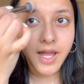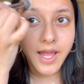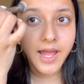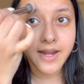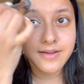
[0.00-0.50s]

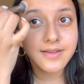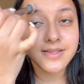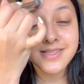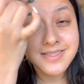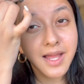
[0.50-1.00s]
and
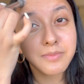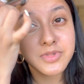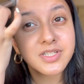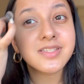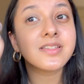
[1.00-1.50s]
in
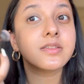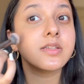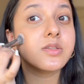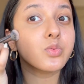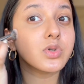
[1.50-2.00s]
summers
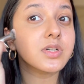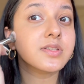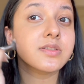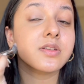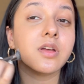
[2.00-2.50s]
this
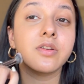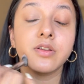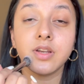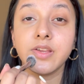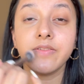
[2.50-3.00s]
works
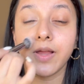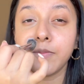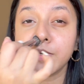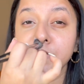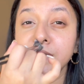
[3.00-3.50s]
really well
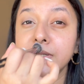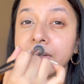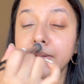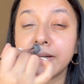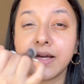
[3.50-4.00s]
because
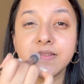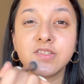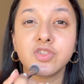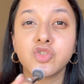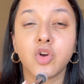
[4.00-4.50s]
it does
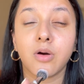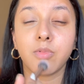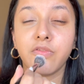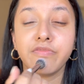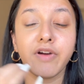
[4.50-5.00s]
the
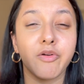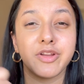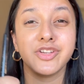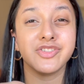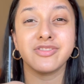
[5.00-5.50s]
job of
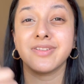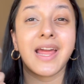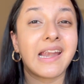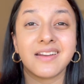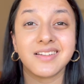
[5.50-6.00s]
foundation
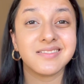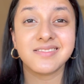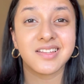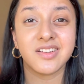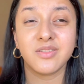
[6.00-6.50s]
and
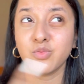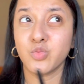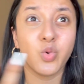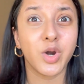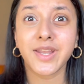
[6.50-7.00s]
concealer.
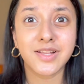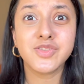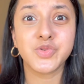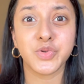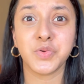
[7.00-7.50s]
What
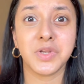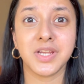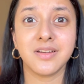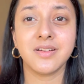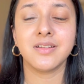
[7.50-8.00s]
else do you
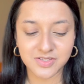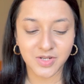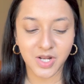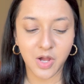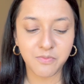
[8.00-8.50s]
need? So
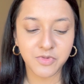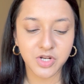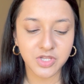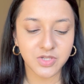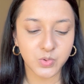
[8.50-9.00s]
now I'm
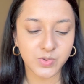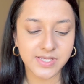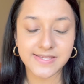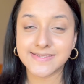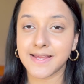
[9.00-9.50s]
gonna
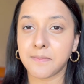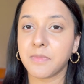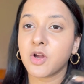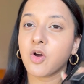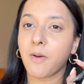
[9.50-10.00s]
use
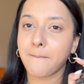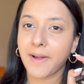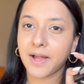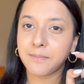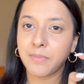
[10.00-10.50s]
some
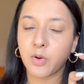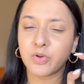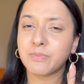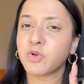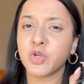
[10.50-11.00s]
compact
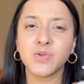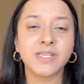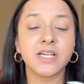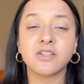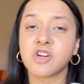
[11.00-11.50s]
powder. I'm not
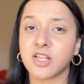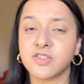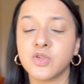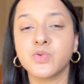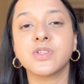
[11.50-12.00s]
using a
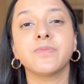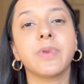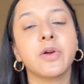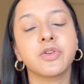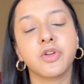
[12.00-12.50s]
translucent
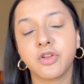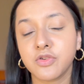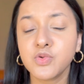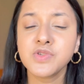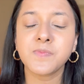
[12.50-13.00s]
powder or a
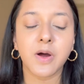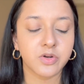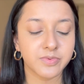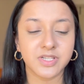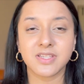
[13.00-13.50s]
loose
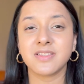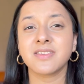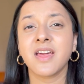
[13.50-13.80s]
powder because it's